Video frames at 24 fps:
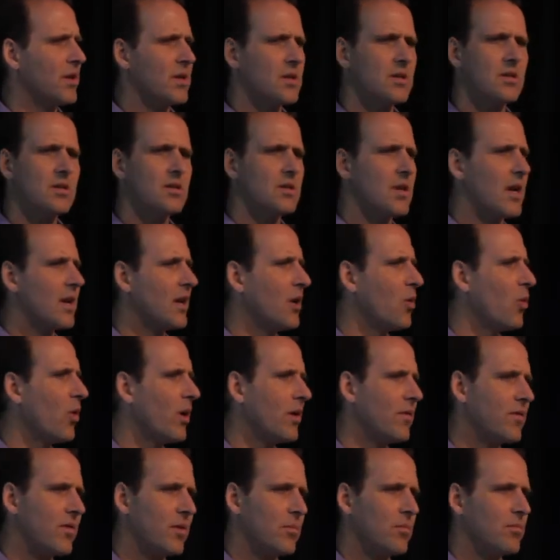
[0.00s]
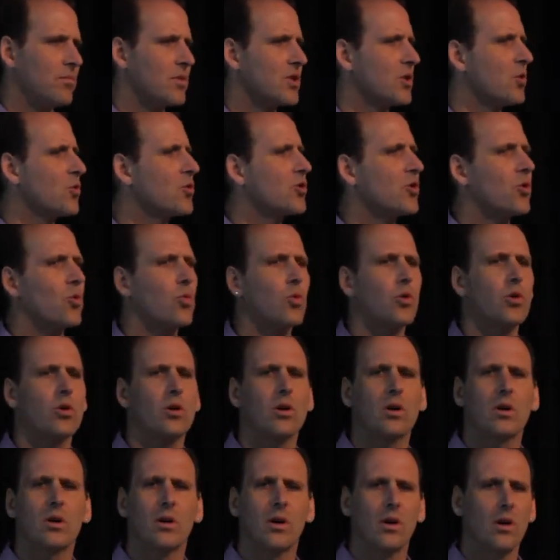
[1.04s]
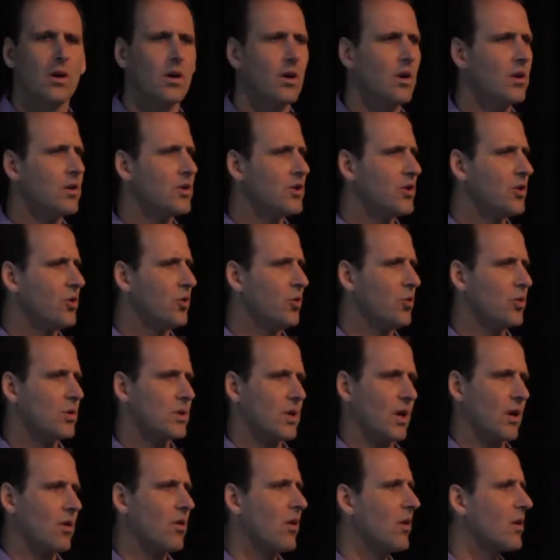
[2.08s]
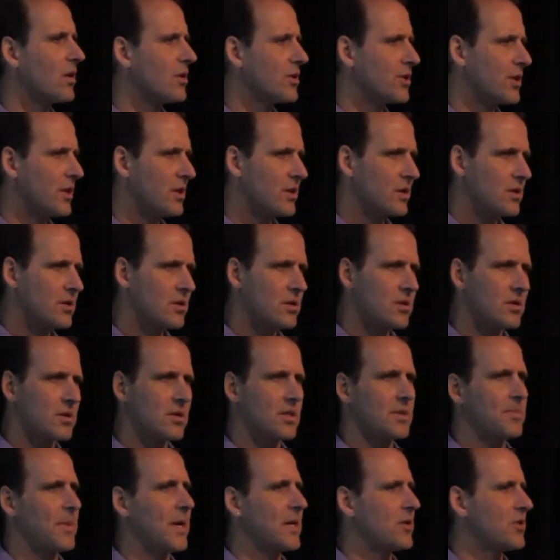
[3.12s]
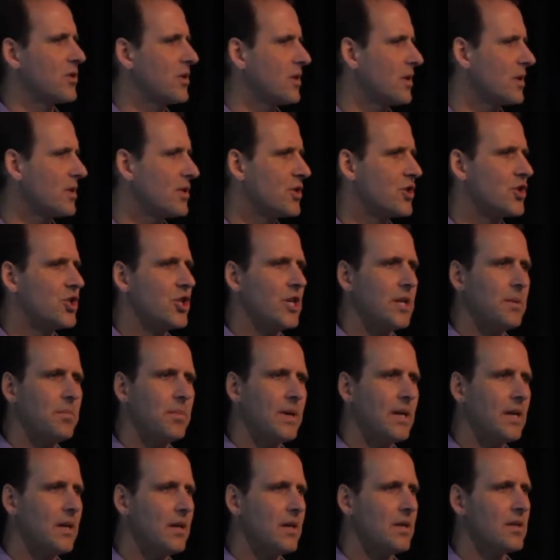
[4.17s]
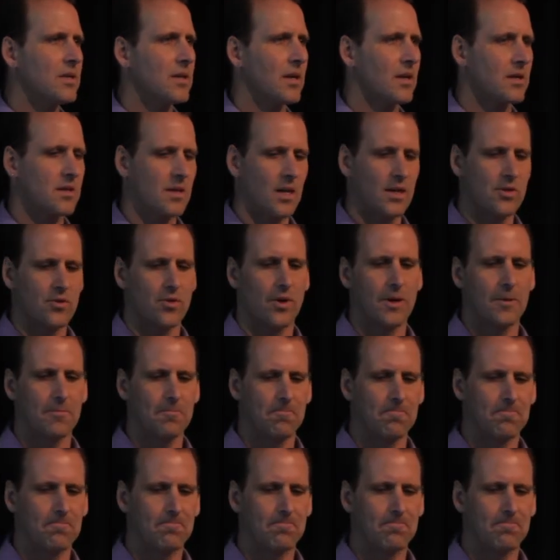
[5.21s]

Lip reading: This is anyone from social work to psychologists, specialists, GPs, etc.